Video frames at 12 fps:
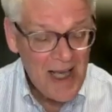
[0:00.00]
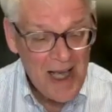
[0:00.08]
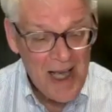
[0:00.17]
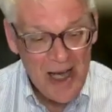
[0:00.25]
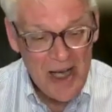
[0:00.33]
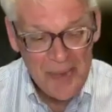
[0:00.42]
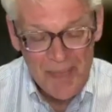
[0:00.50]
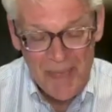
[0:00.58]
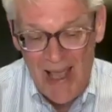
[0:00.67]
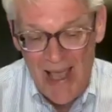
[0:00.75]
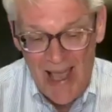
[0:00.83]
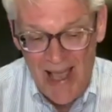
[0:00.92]

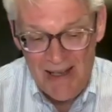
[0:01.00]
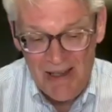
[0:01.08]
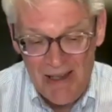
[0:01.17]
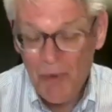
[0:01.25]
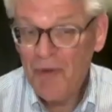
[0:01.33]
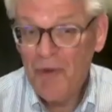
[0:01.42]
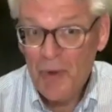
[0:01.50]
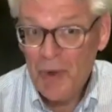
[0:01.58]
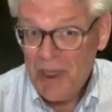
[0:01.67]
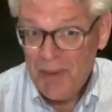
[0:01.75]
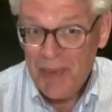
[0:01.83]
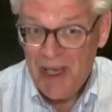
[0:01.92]
And there were fewer
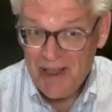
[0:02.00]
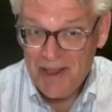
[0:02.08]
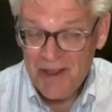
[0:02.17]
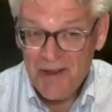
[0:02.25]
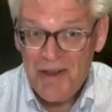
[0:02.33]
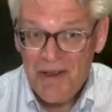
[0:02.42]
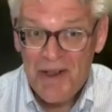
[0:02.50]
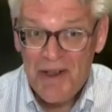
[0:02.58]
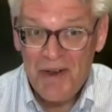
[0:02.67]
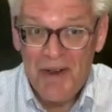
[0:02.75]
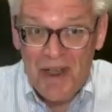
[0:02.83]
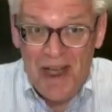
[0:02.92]
competitors.
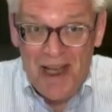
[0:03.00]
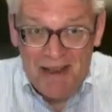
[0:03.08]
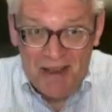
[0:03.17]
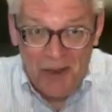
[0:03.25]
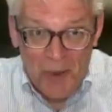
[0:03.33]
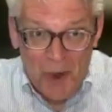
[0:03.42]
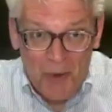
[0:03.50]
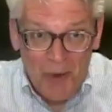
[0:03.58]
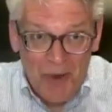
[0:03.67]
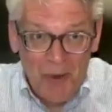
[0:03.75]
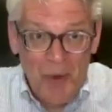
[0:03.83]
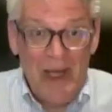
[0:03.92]
So you got a little more
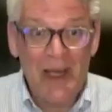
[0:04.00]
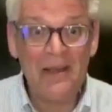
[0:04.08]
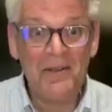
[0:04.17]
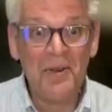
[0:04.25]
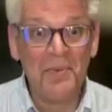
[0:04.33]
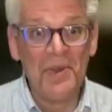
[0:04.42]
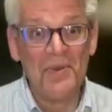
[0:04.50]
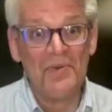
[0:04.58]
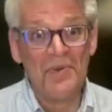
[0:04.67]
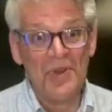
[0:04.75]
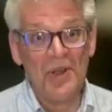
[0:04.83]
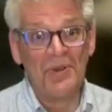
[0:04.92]
runway in terms of
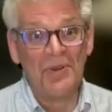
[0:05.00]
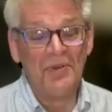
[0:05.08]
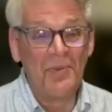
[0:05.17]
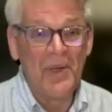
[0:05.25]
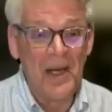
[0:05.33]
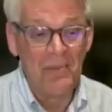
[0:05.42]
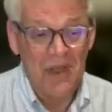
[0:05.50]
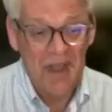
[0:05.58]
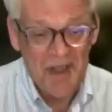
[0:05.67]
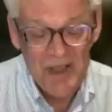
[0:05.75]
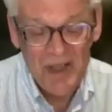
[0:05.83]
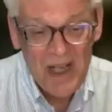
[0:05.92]
shelter from
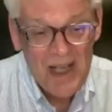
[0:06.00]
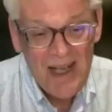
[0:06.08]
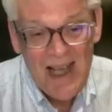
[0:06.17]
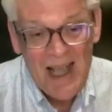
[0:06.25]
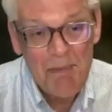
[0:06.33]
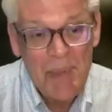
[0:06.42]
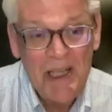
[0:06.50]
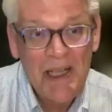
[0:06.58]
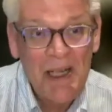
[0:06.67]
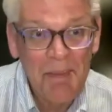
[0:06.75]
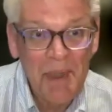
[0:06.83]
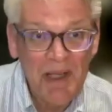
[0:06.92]
competition. And big
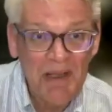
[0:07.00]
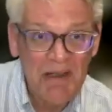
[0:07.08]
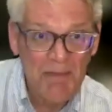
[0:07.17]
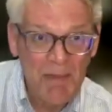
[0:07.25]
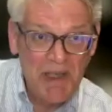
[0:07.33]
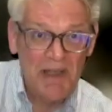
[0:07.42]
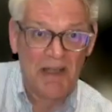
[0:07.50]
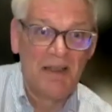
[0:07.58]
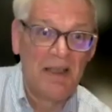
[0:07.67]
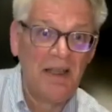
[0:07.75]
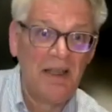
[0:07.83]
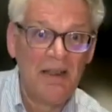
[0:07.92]
companies
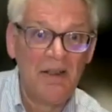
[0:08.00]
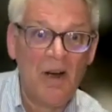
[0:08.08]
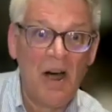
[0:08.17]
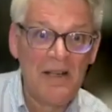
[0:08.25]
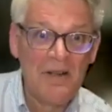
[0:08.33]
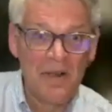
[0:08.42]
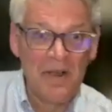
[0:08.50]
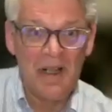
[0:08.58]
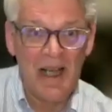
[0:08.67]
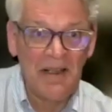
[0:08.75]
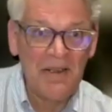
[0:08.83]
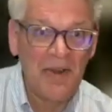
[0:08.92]
basically,
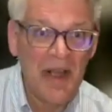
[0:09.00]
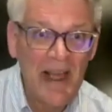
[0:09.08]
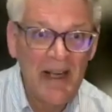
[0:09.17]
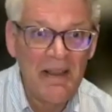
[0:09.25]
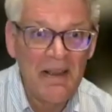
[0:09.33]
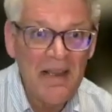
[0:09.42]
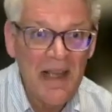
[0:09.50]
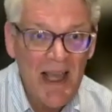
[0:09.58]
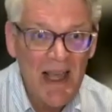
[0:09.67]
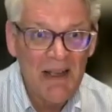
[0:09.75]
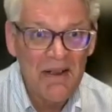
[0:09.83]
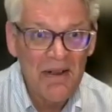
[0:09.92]
ostrich-like sort of head in the
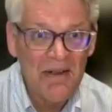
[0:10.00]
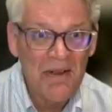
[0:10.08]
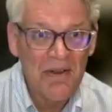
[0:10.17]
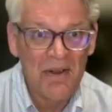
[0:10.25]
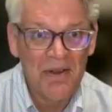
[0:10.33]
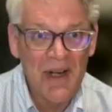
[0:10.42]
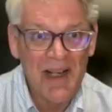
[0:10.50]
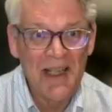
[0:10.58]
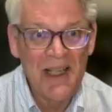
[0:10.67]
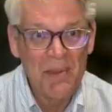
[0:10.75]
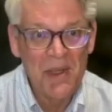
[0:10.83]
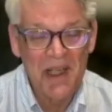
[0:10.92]
sand, just sort of trying to
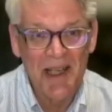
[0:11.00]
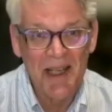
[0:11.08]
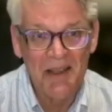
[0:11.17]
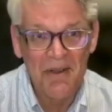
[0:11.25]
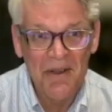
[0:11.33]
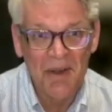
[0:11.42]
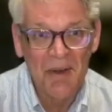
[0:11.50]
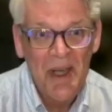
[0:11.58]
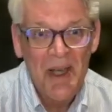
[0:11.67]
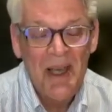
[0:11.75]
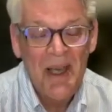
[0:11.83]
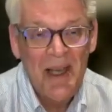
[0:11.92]
keep it together. So
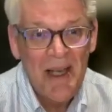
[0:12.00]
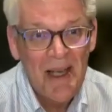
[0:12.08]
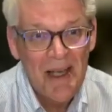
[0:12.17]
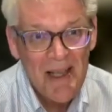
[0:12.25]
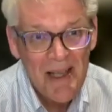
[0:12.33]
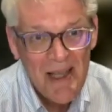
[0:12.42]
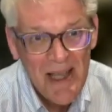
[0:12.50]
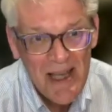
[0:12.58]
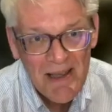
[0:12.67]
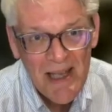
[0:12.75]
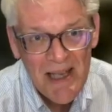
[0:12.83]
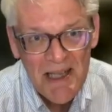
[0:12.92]

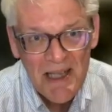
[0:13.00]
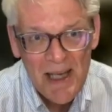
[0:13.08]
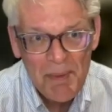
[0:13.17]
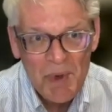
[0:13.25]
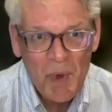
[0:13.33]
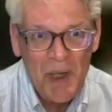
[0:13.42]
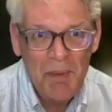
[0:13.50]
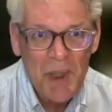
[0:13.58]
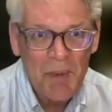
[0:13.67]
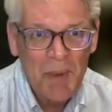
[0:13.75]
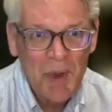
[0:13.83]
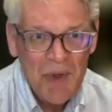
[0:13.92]
they slept while
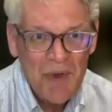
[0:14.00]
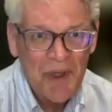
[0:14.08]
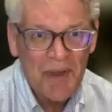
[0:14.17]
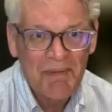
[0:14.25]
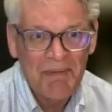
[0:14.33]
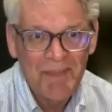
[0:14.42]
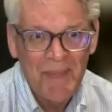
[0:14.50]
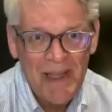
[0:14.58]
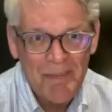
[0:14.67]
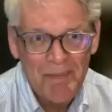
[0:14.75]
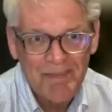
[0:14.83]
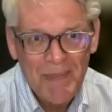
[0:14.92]
people sort
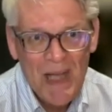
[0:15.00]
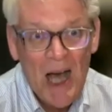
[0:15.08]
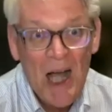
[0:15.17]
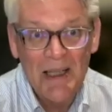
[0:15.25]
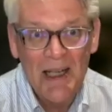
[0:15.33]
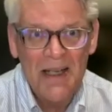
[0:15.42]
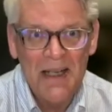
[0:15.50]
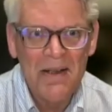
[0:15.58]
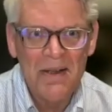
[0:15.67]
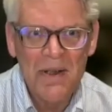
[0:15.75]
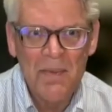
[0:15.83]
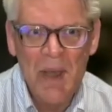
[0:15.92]
of colonized
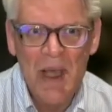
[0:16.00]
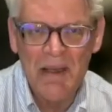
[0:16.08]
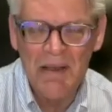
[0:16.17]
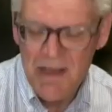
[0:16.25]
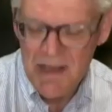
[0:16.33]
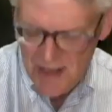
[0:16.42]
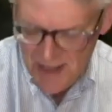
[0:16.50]
their space.